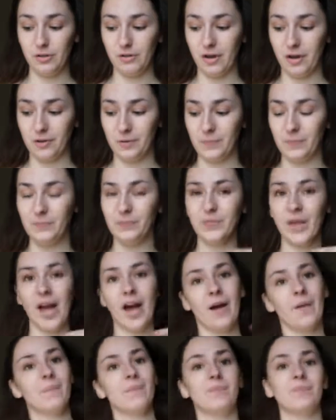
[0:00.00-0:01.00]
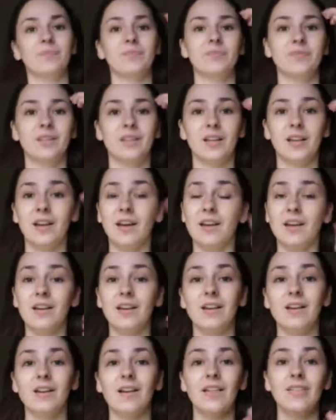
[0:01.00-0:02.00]
what you know.
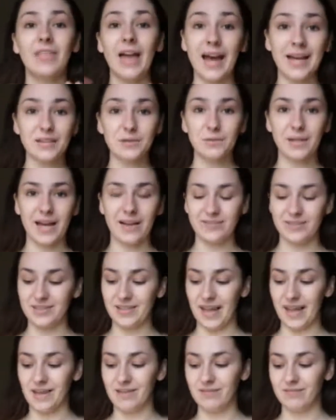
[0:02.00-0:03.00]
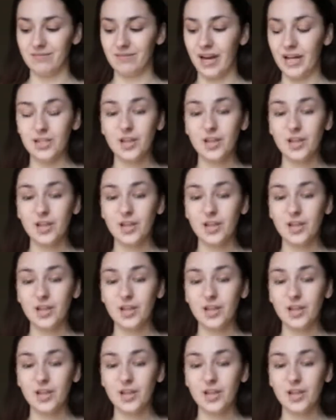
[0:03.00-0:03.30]
That is all I have to say.